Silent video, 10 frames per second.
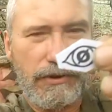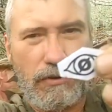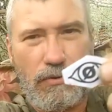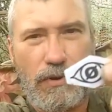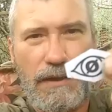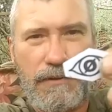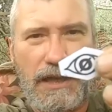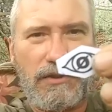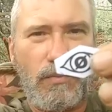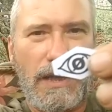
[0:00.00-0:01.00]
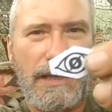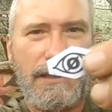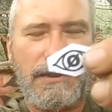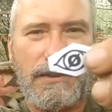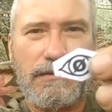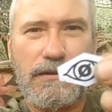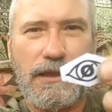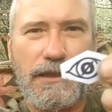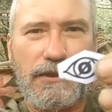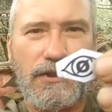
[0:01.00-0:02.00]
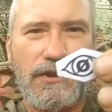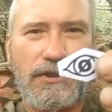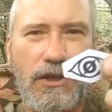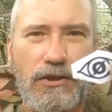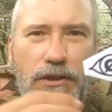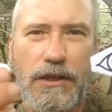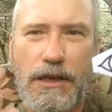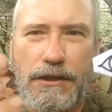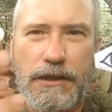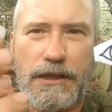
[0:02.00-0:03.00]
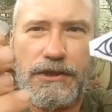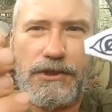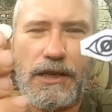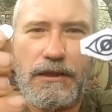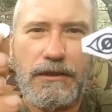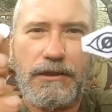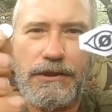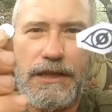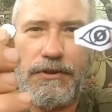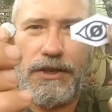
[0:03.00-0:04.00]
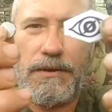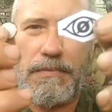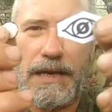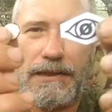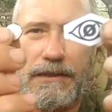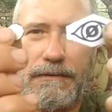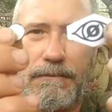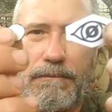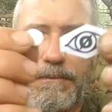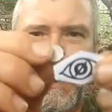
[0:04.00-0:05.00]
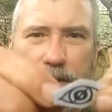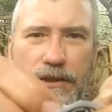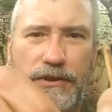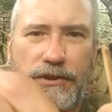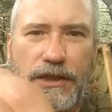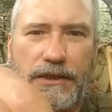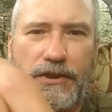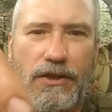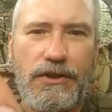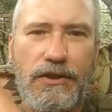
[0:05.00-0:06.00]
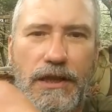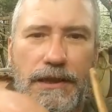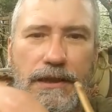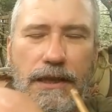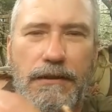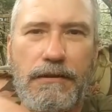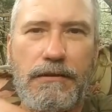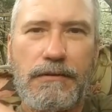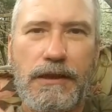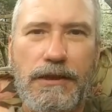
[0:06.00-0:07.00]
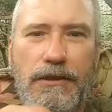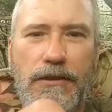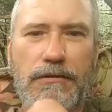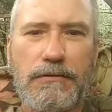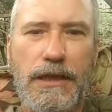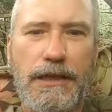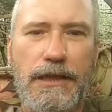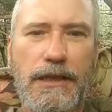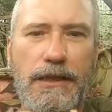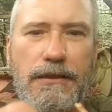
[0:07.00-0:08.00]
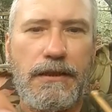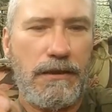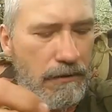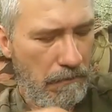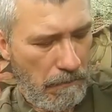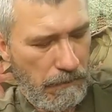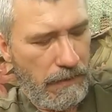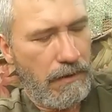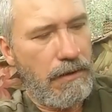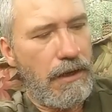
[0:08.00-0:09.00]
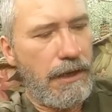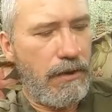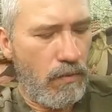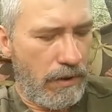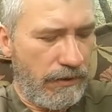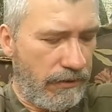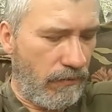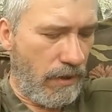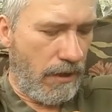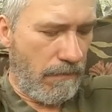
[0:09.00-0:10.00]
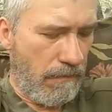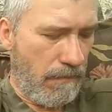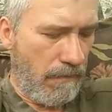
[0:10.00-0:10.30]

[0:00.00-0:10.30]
it, so if it gets wet, it doesn't it doesn't discolor. Then I just take a little neodymium magnet, and it just sticks on there like that, you know, and uh, I can wear this around.